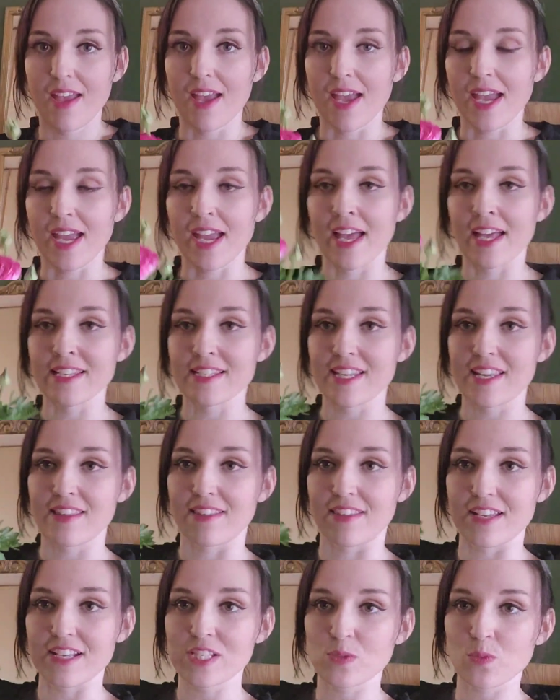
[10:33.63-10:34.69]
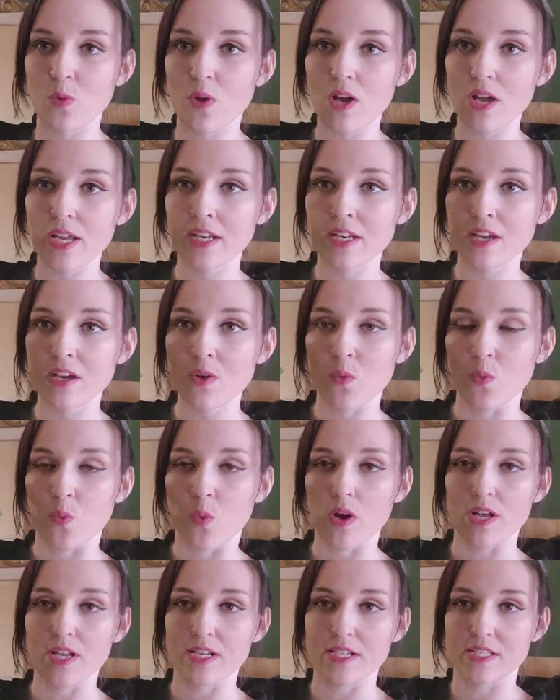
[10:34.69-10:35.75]
and this one
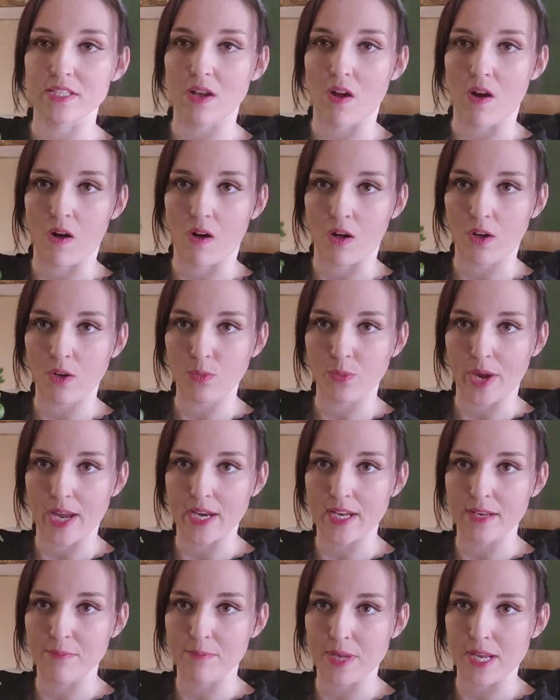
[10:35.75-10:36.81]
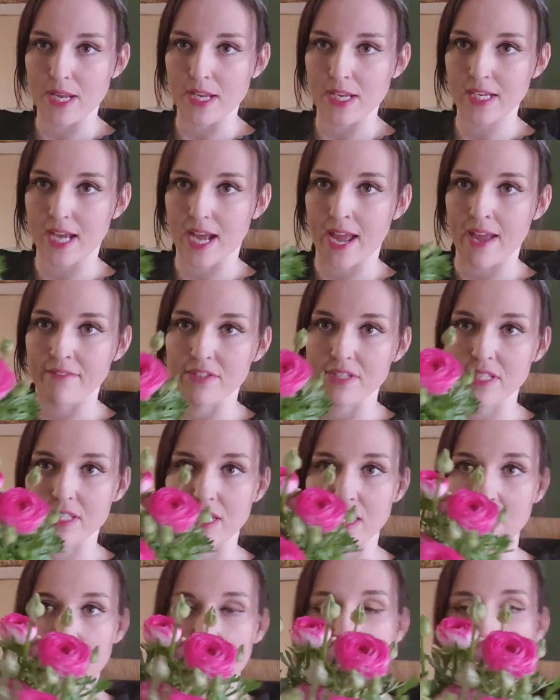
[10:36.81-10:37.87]
was all red and pink. I haven't
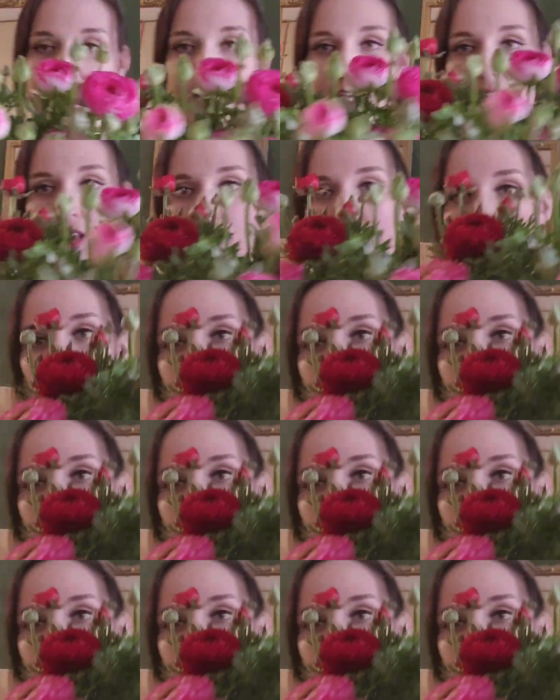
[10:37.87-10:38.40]
seen any yellow